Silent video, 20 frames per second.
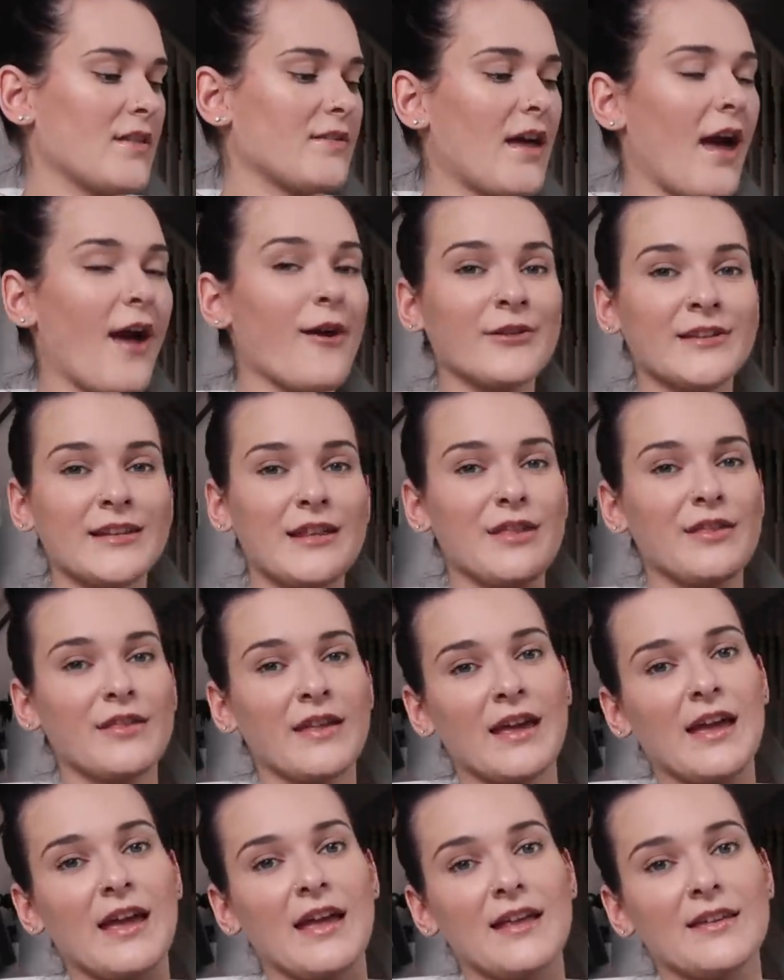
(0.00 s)
The only
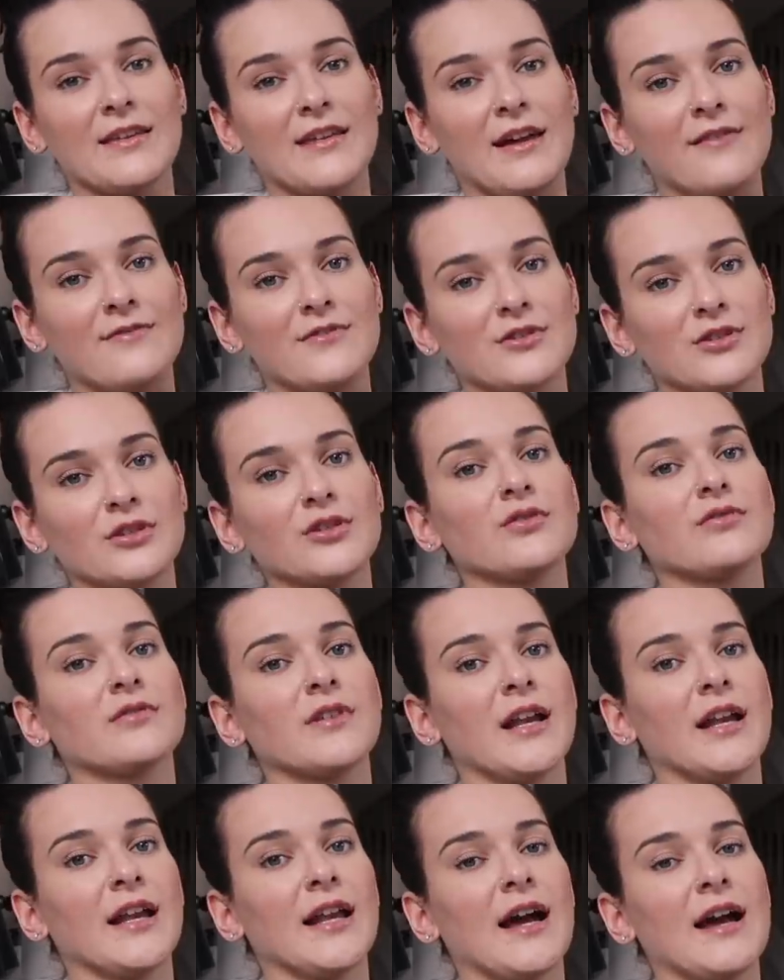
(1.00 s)
thing is that I've just
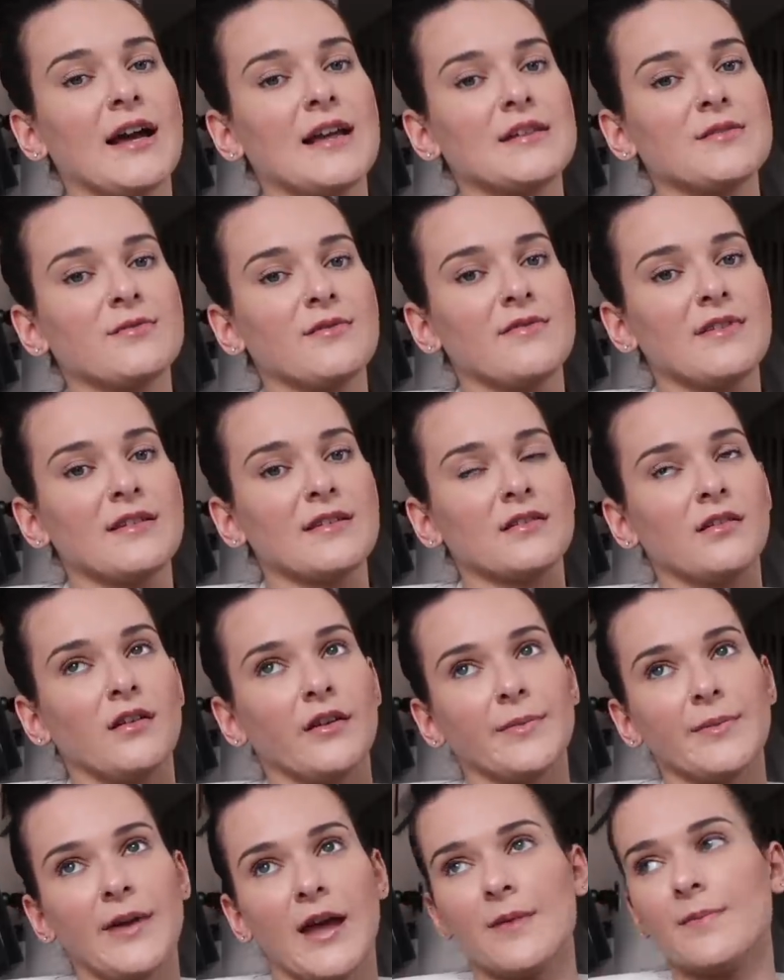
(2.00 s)
realised with this
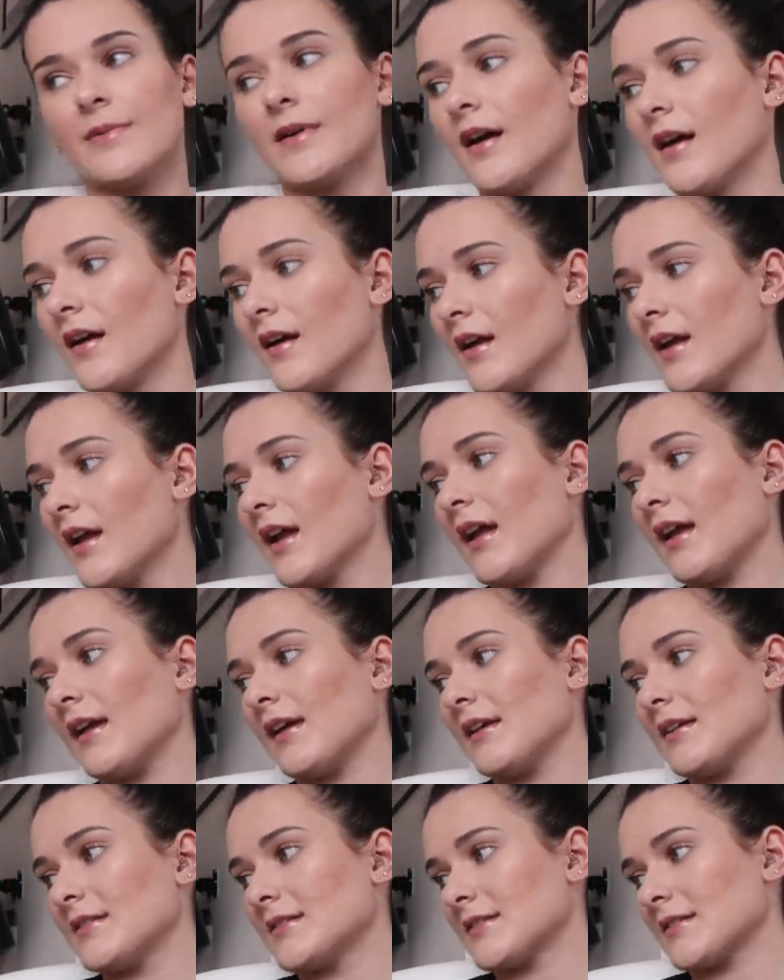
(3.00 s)
gloss paper
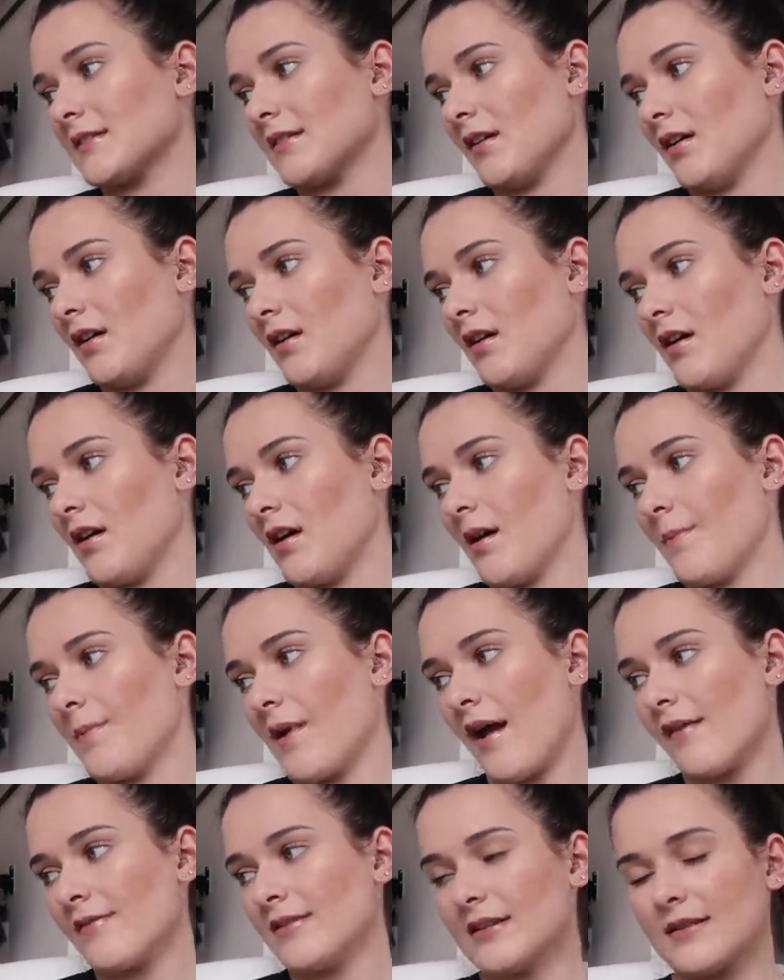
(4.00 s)
is
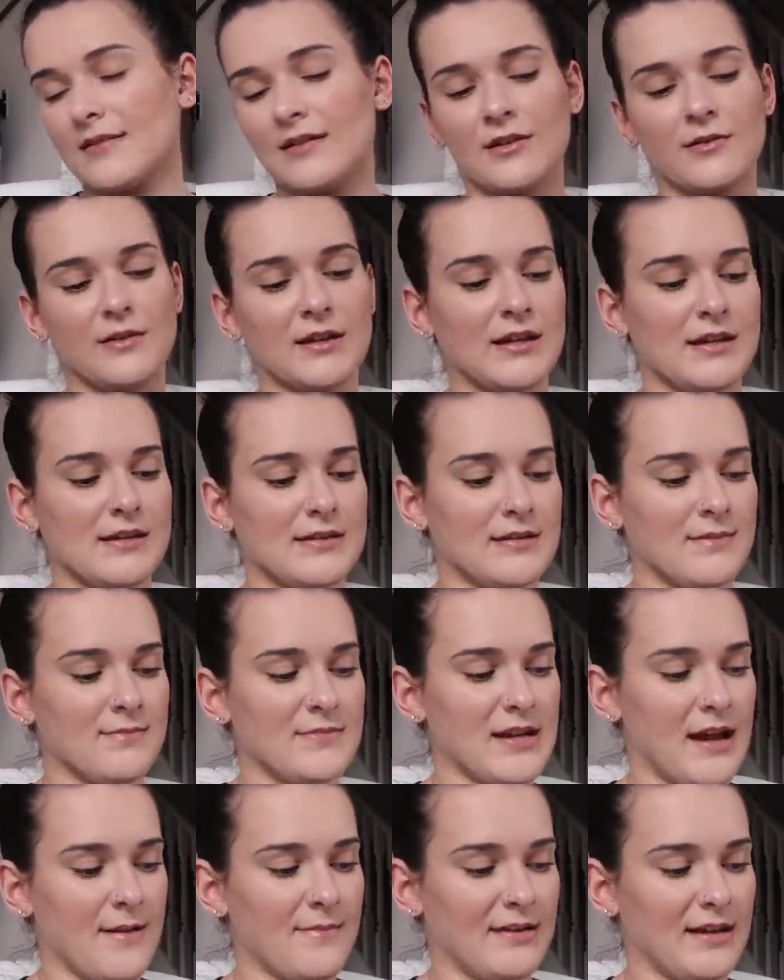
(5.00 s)
apparently the Cricut
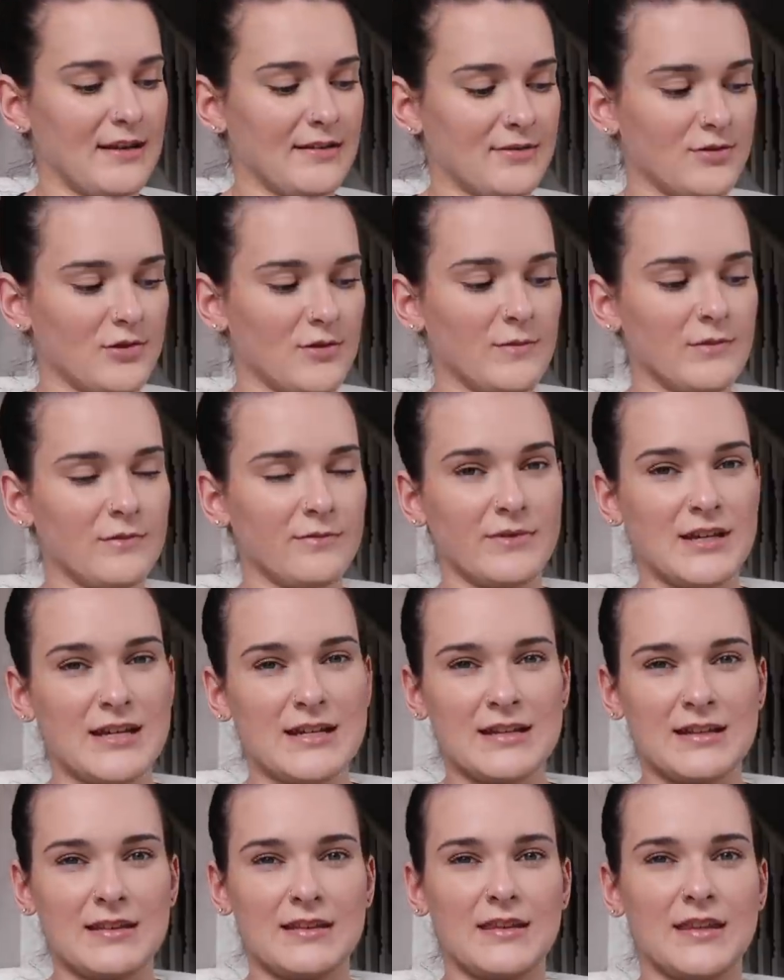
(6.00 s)
sometimes has trouble
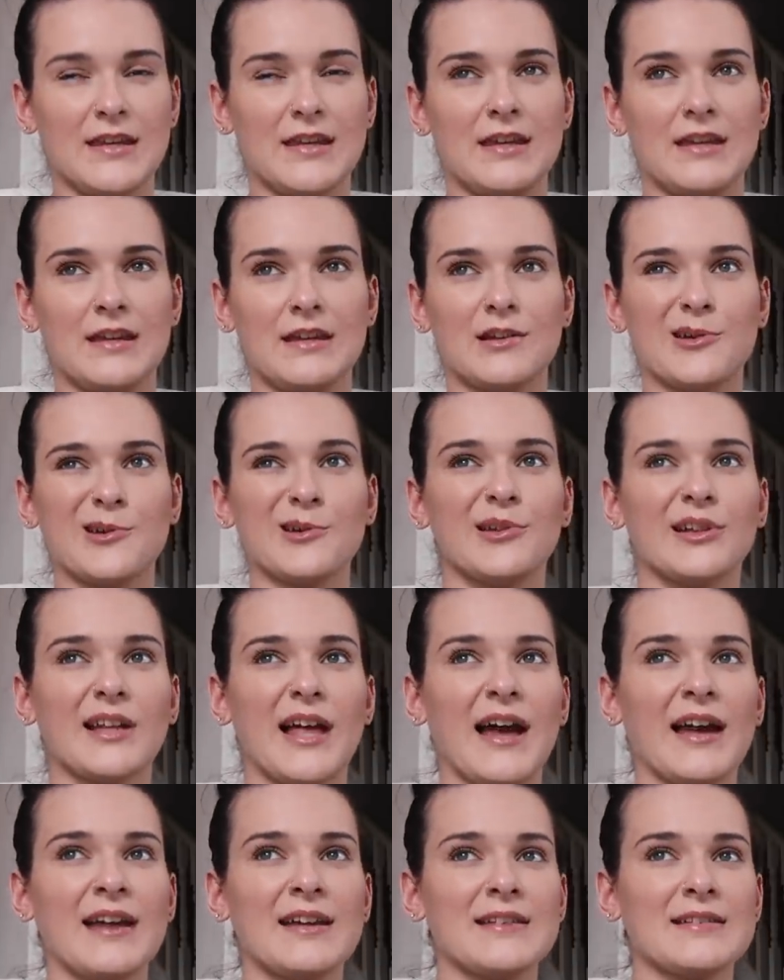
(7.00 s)
reading the cut
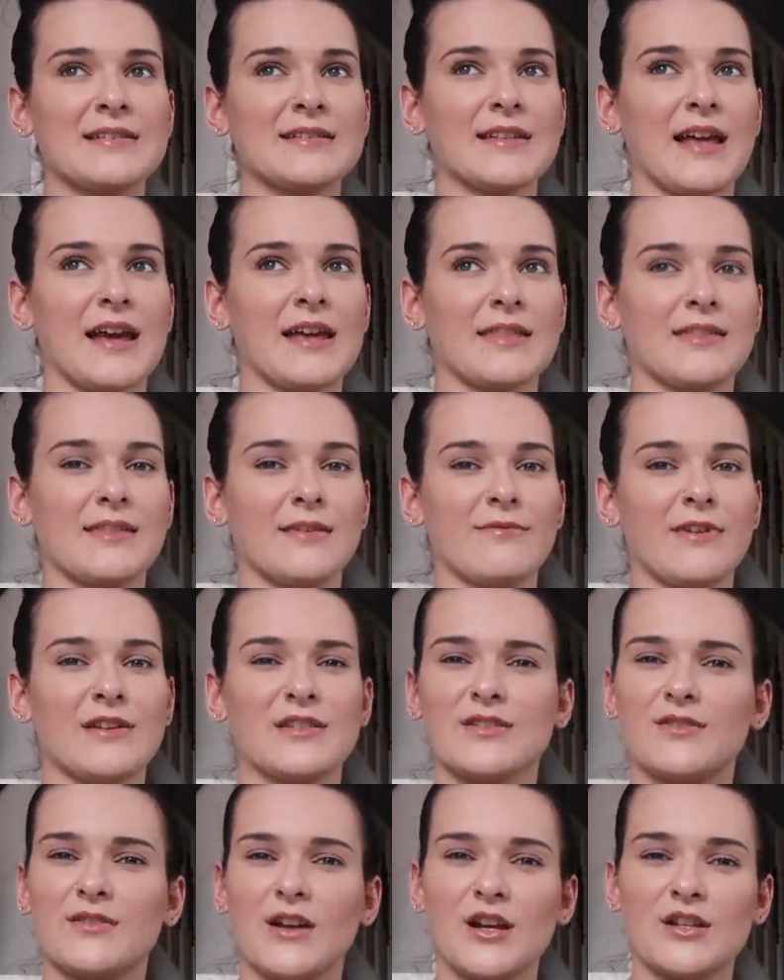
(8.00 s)
lines like the
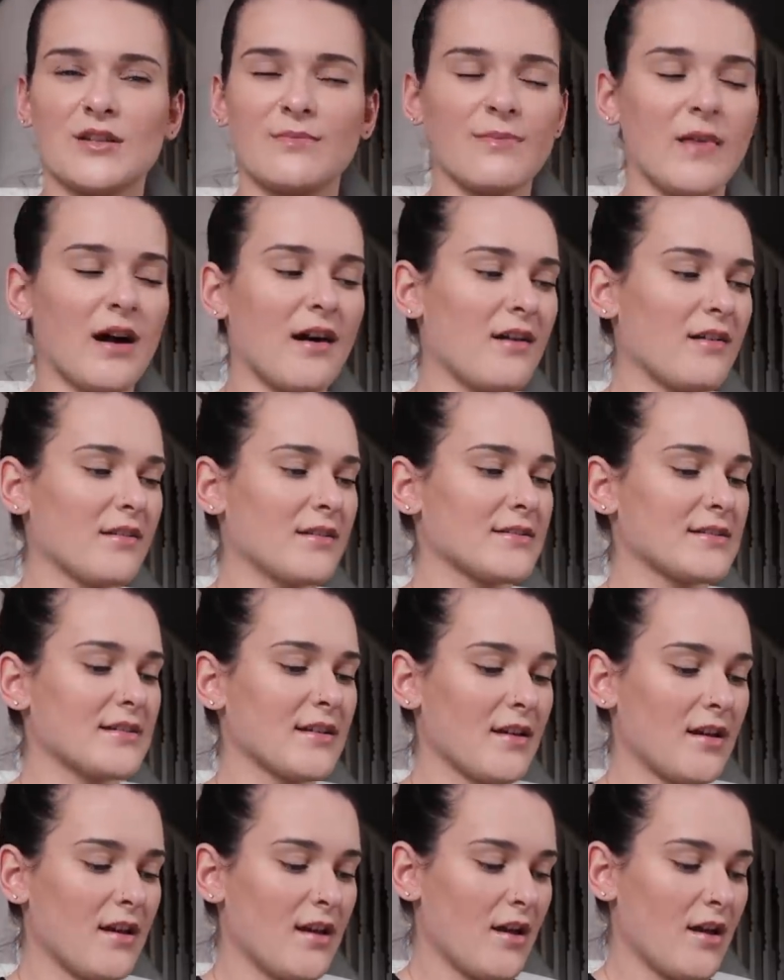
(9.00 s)
registration marks